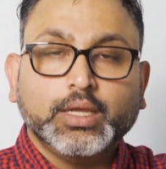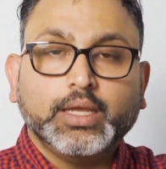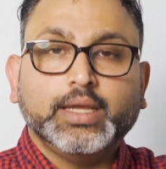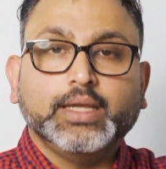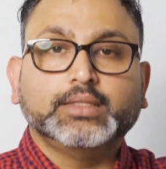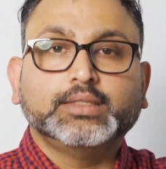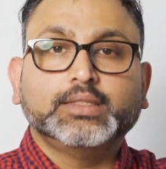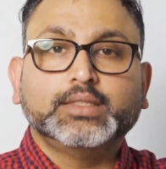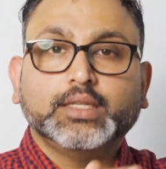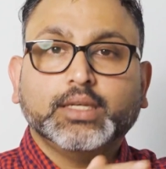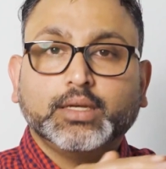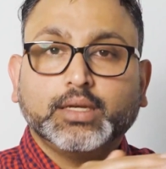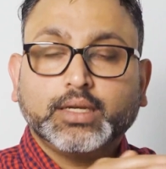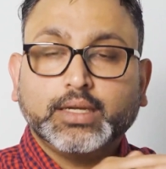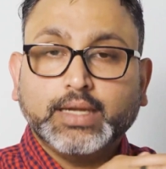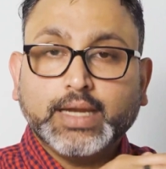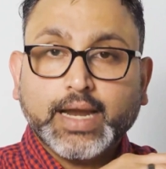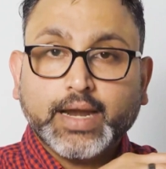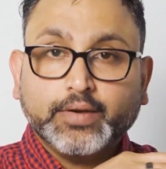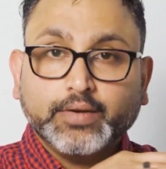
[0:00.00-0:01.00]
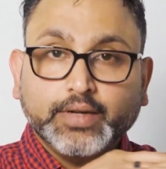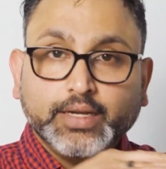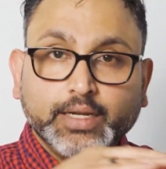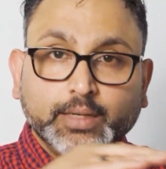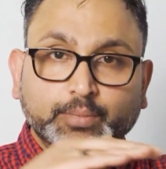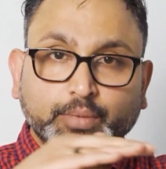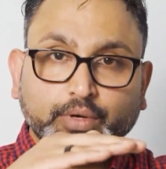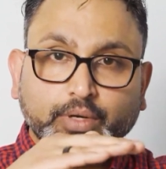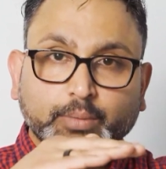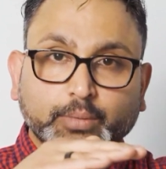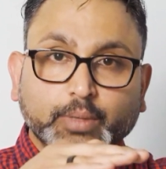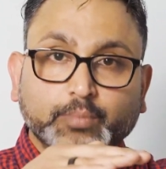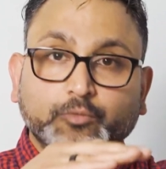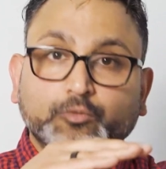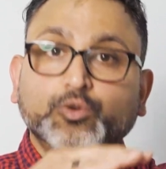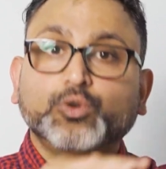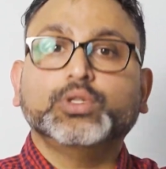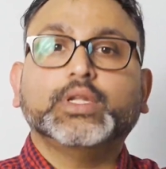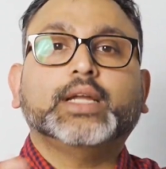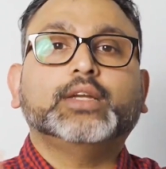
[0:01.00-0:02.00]
it's a guaranteed premium
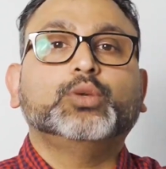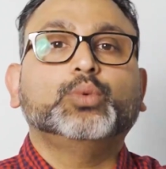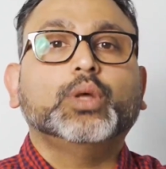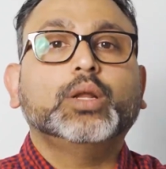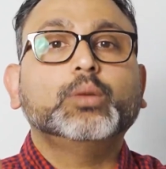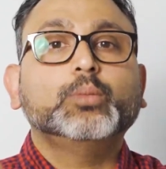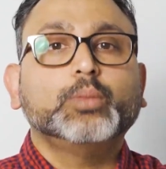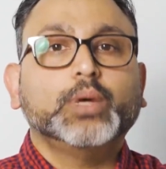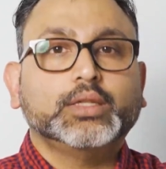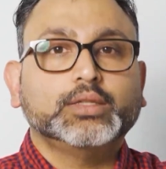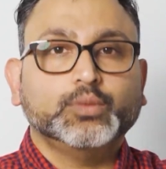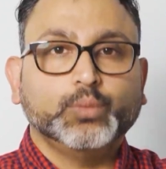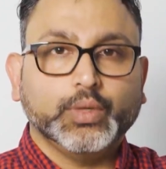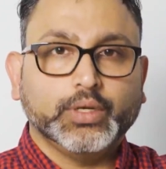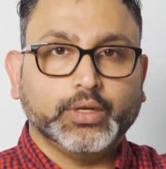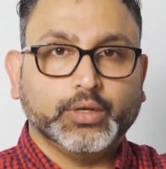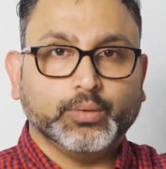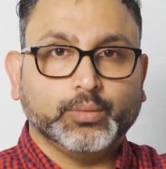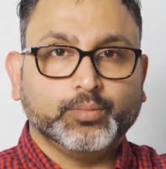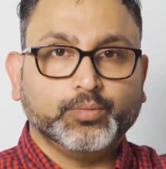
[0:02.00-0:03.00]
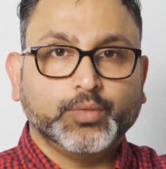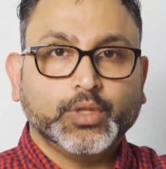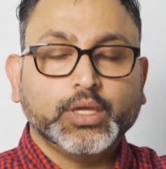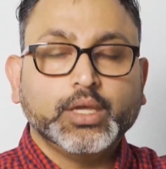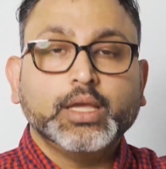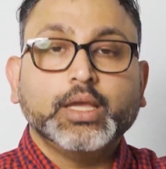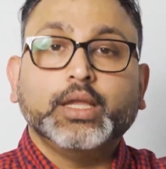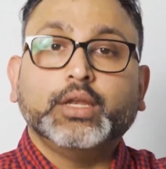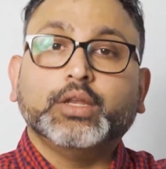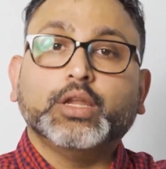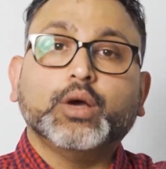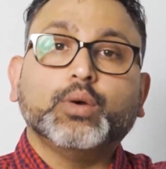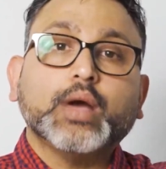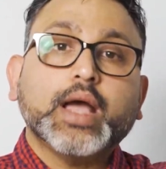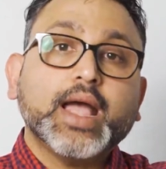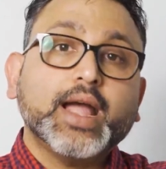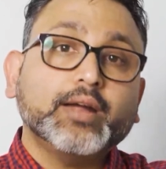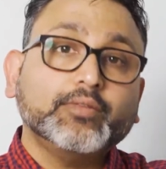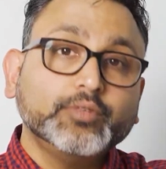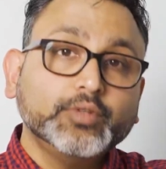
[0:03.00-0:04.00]
for that 12 month window. Now,
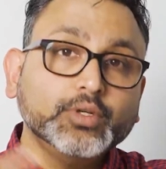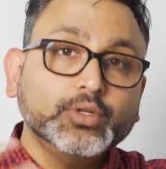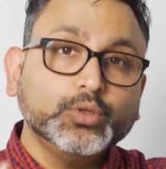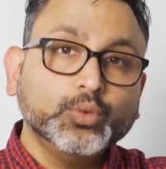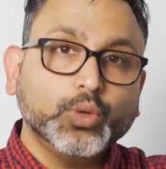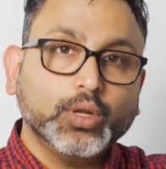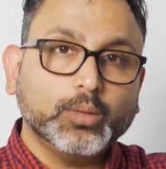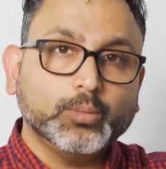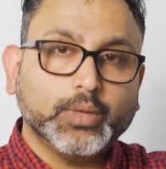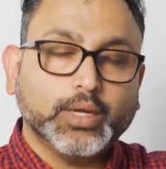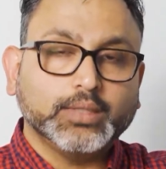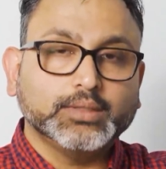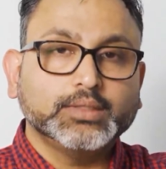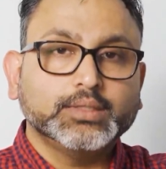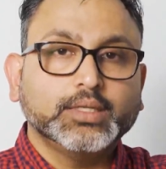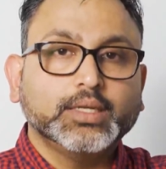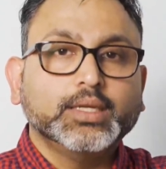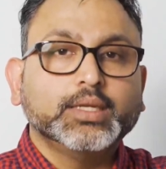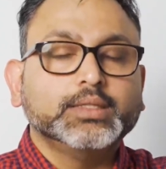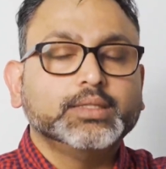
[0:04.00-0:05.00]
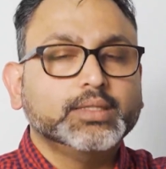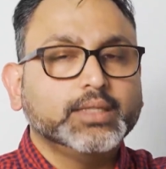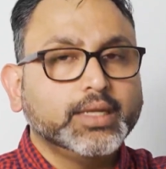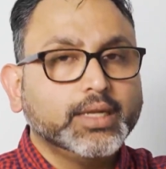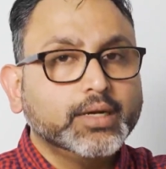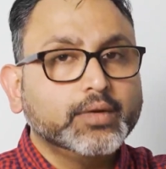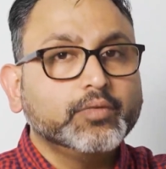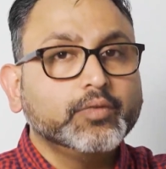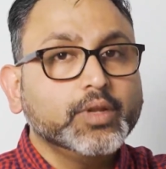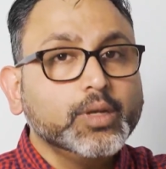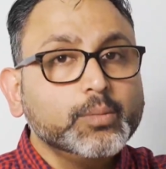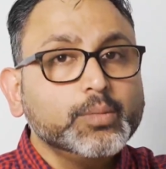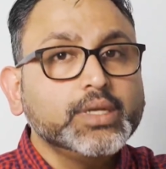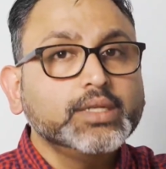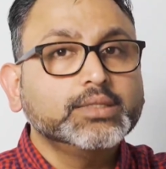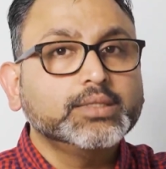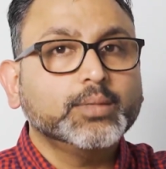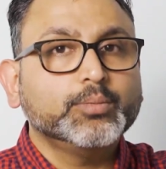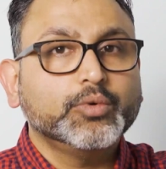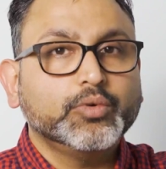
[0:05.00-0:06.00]
after 12 months, there will be
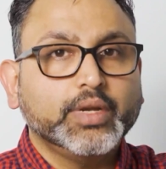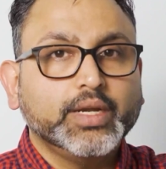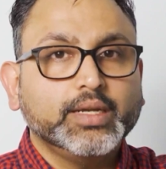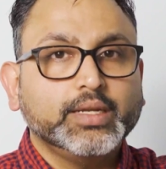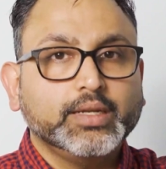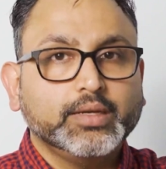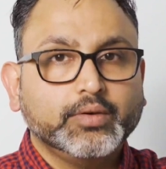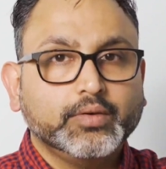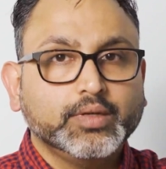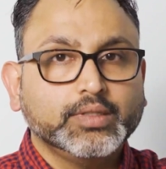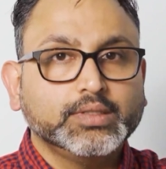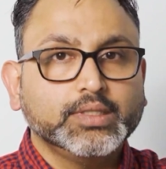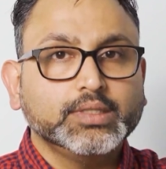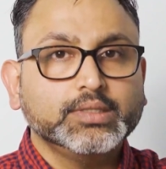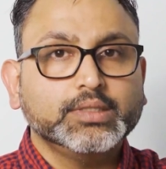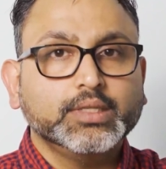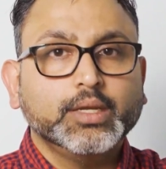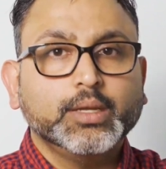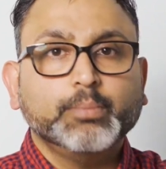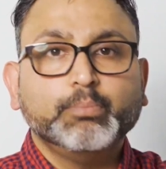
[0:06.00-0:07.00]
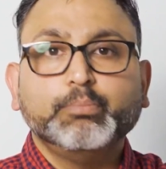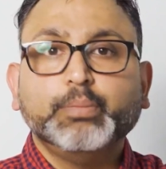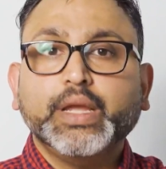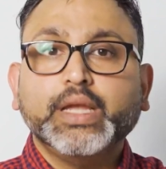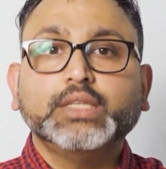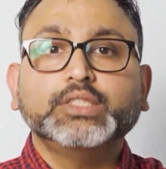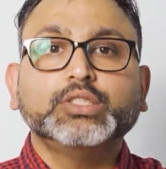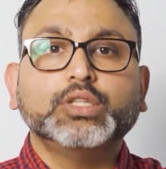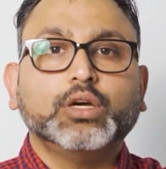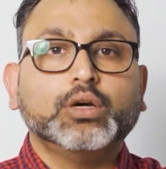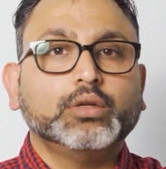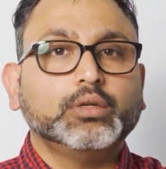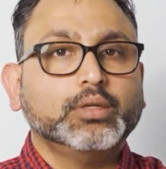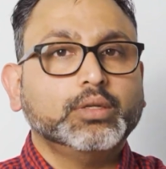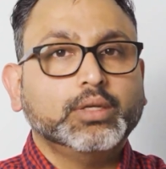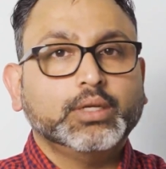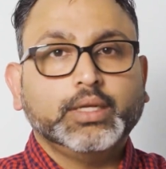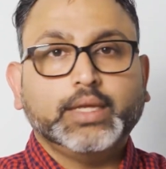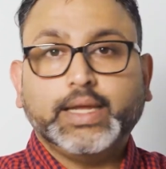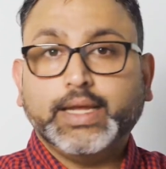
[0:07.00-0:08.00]
some rate increases based on
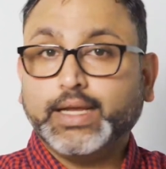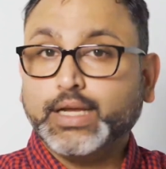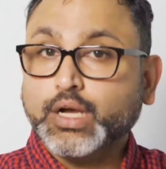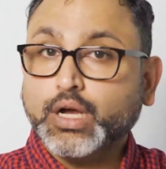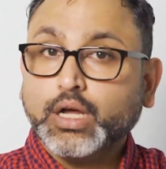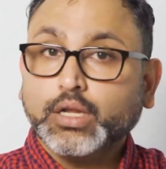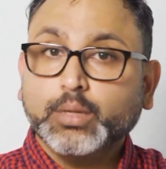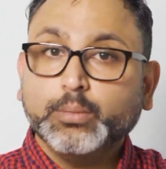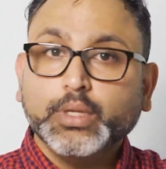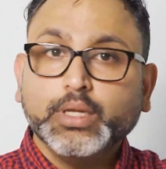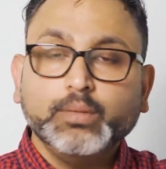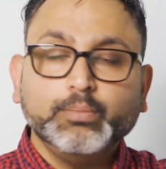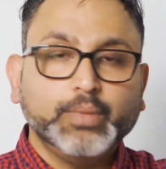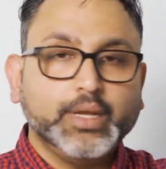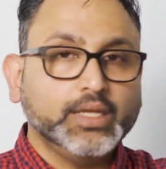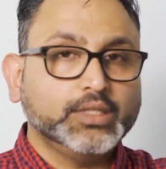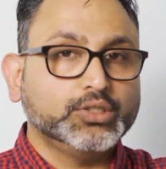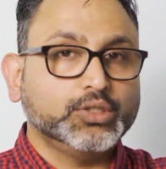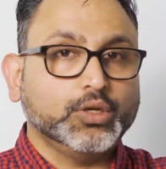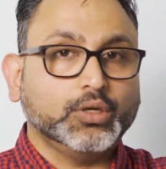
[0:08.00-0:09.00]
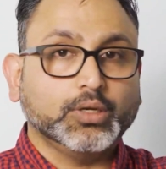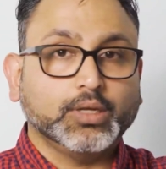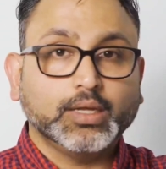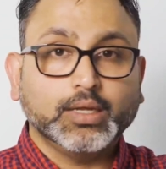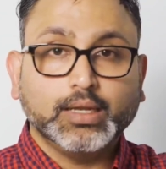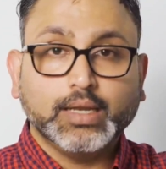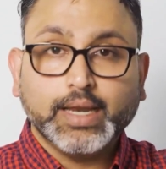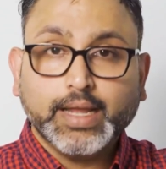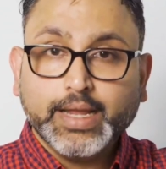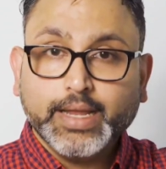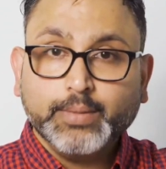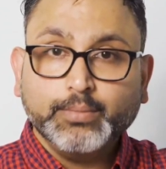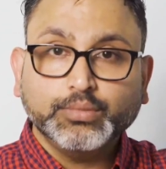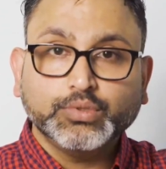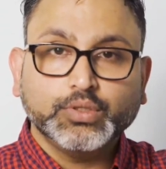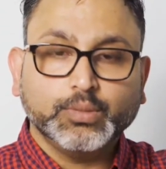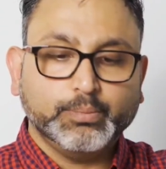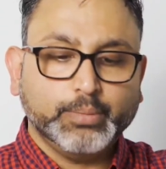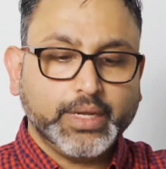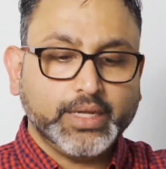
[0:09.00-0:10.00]
economy, based on
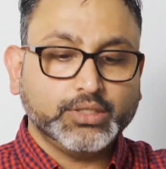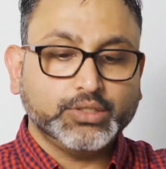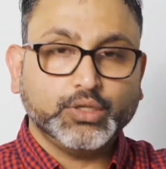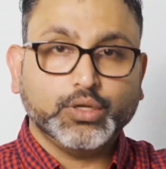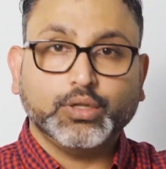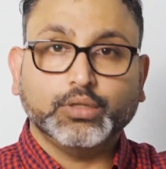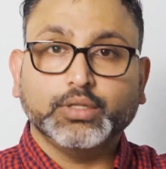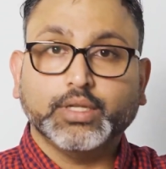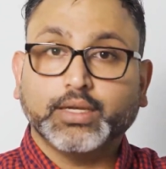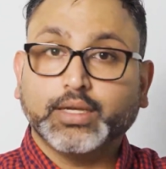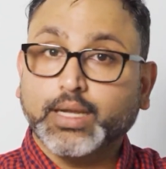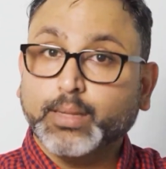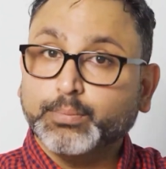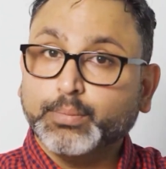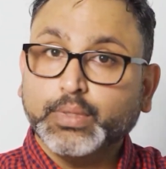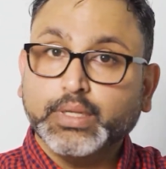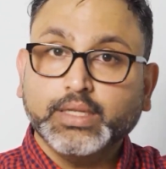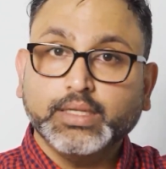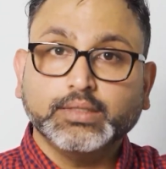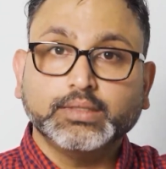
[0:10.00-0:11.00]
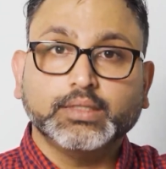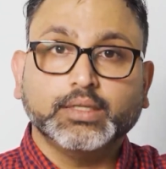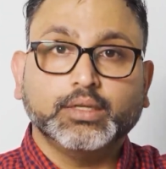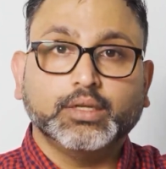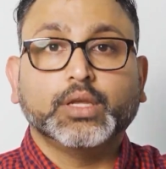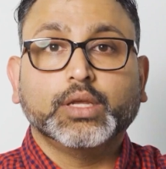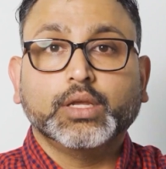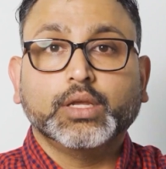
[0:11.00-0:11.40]
claims, based on the company's